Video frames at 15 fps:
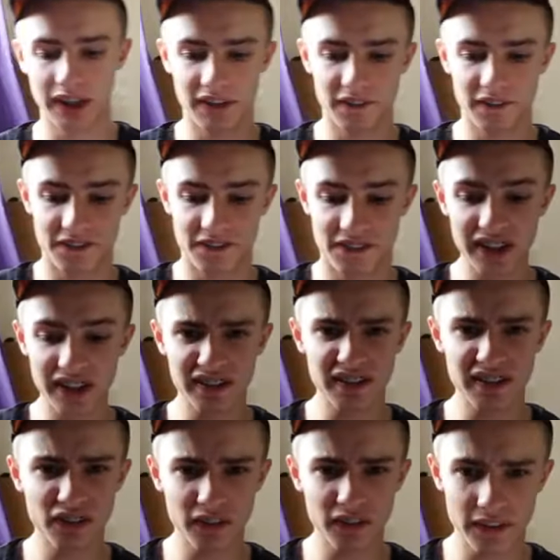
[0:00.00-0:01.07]

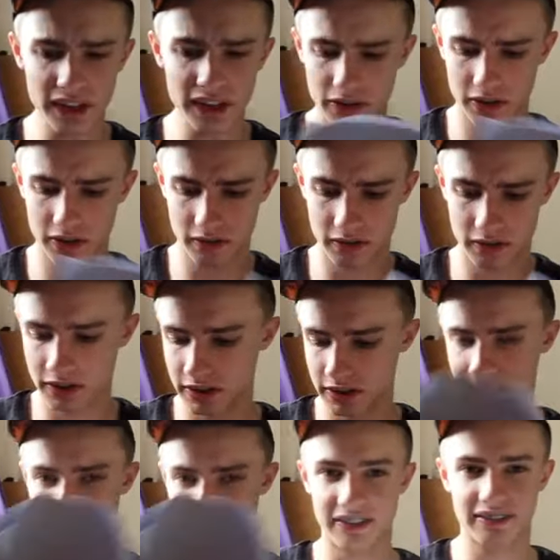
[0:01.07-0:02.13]
infinitives. I think
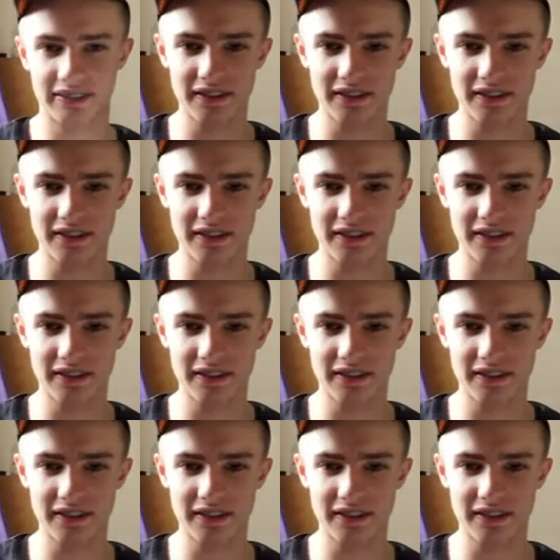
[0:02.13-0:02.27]
it's